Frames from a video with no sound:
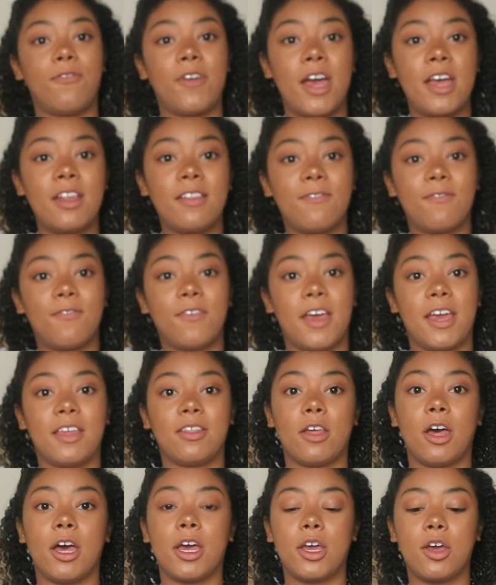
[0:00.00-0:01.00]
first
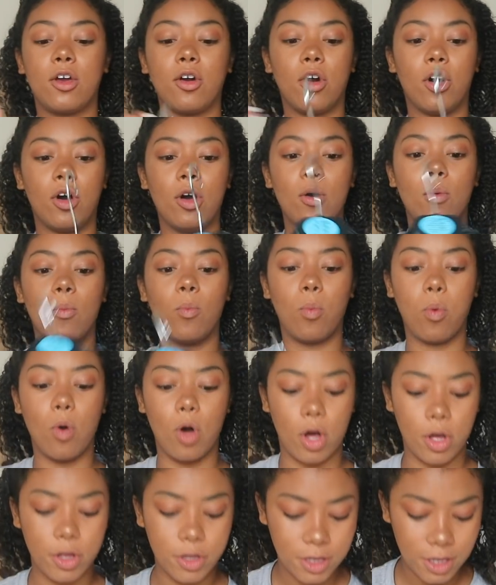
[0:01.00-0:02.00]
thing that I got
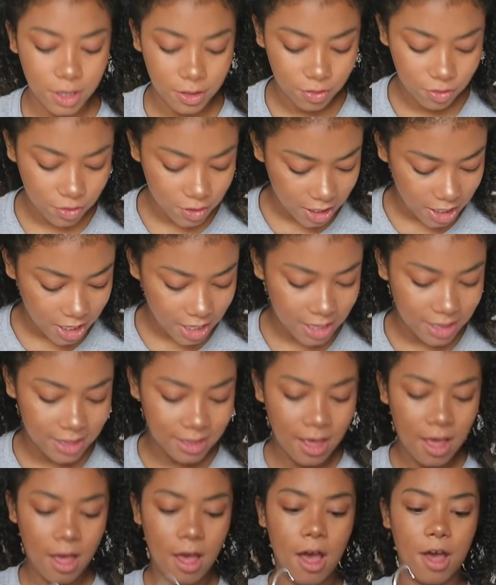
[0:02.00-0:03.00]
was these,
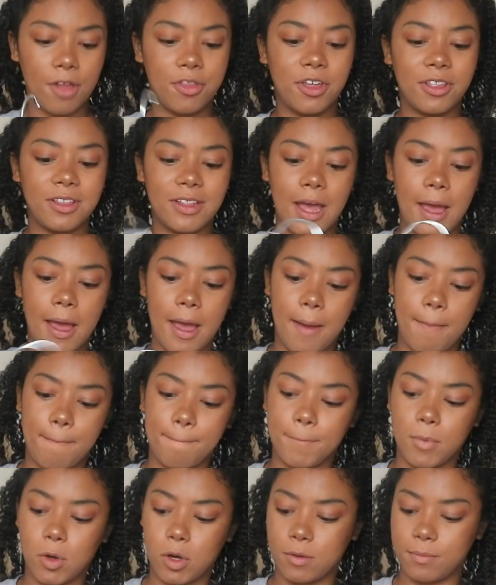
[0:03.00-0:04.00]
I think they're
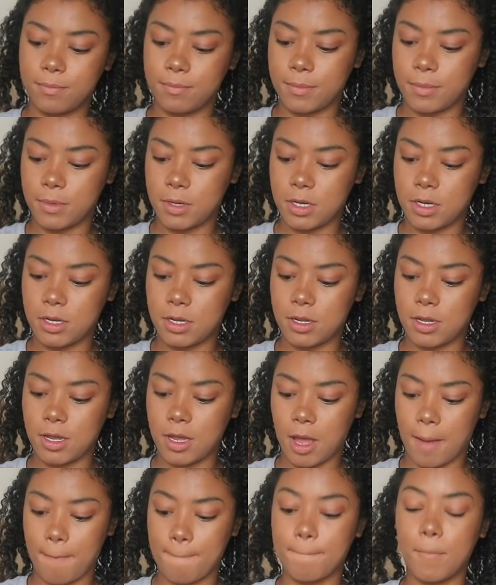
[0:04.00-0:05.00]

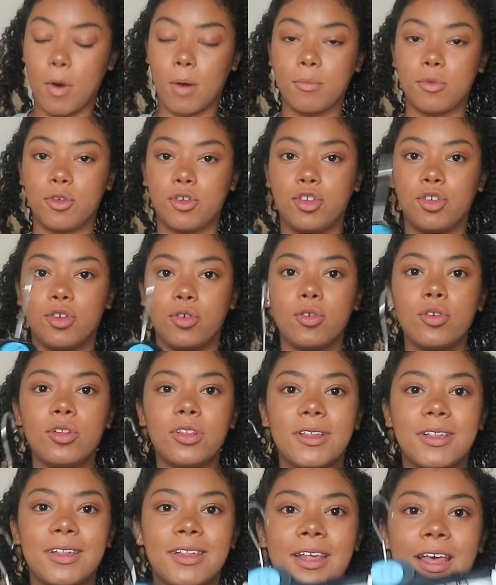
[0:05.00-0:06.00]
mom shorts,